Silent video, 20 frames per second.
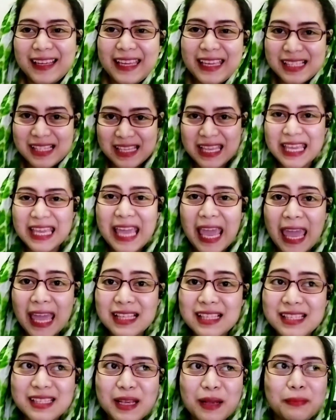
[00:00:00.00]
it
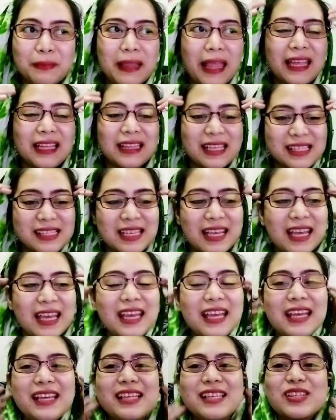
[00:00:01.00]
ends up like this.
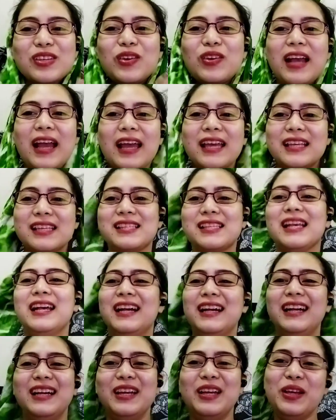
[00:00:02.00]
So, guys
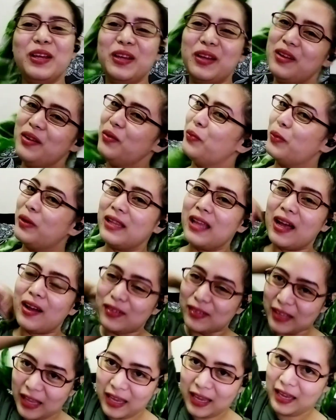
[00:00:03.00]

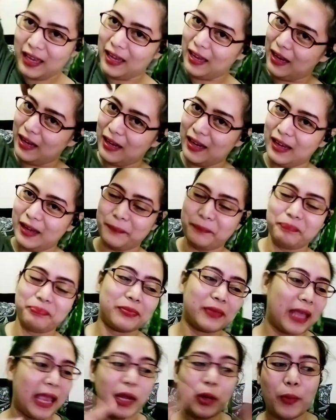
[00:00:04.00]
without uh,
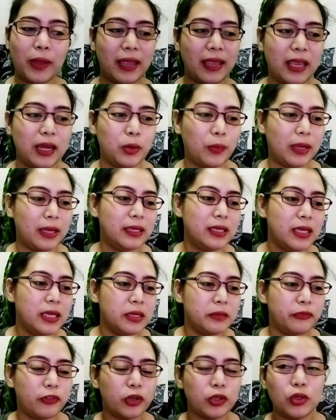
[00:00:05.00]
anyway anyway
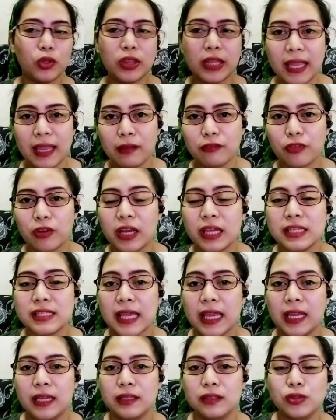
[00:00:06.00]
for today i'm very
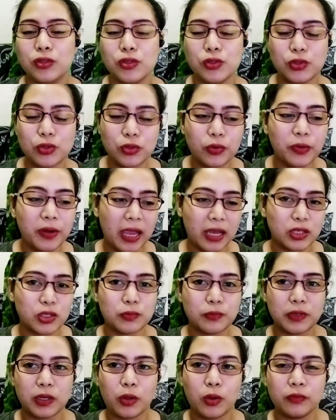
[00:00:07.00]
excited to do a
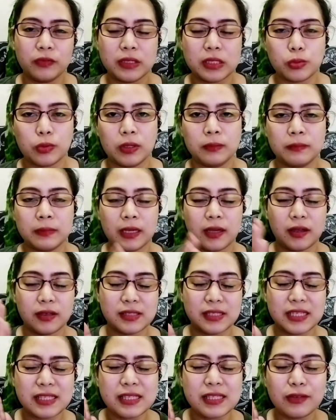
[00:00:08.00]
reaction video of this one
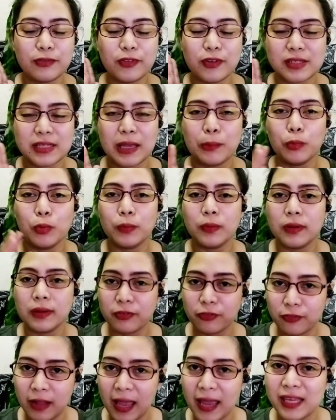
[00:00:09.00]
because this is the first time we
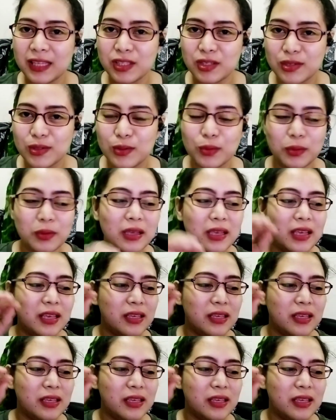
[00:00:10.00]
will fly to